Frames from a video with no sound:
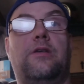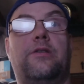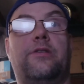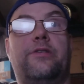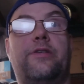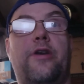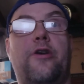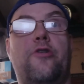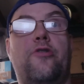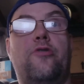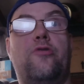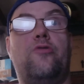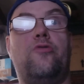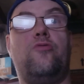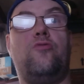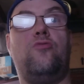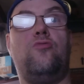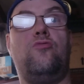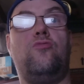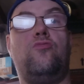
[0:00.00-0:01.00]

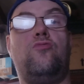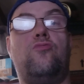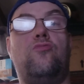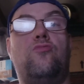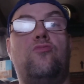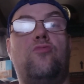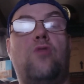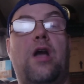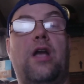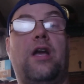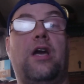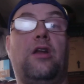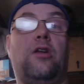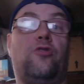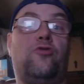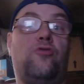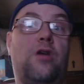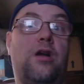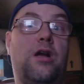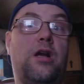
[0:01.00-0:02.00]
So I got a
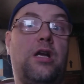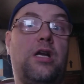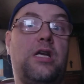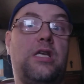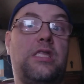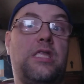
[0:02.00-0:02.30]
truck